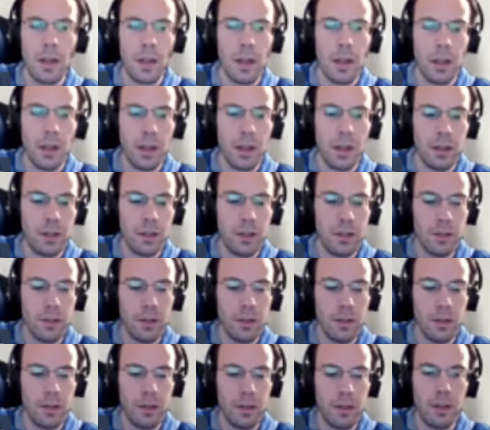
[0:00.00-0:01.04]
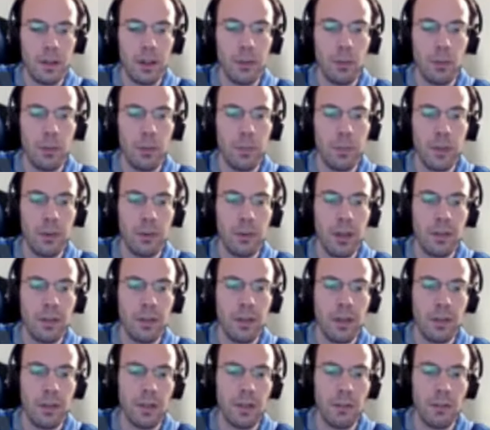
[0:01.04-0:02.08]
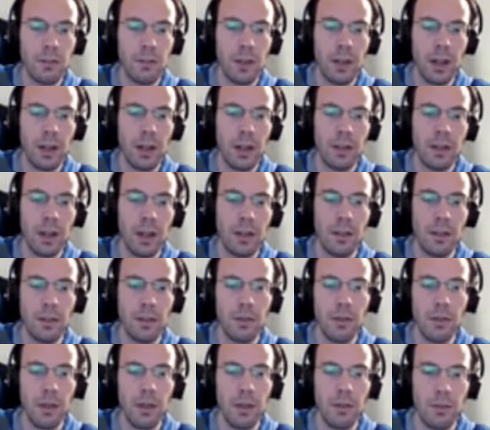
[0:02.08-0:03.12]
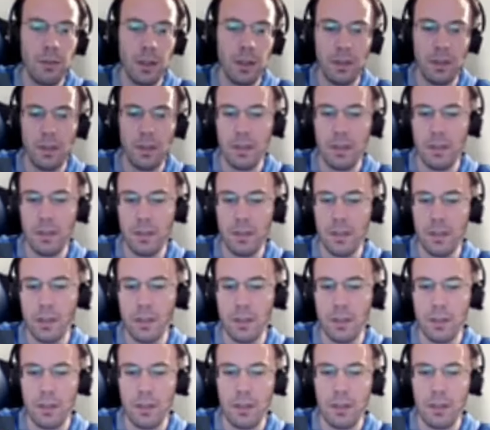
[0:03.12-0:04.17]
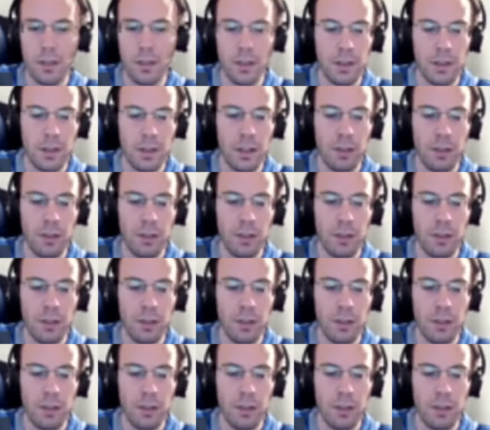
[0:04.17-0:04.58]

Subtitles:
and that would be threatening something like knight d5 and e6, kind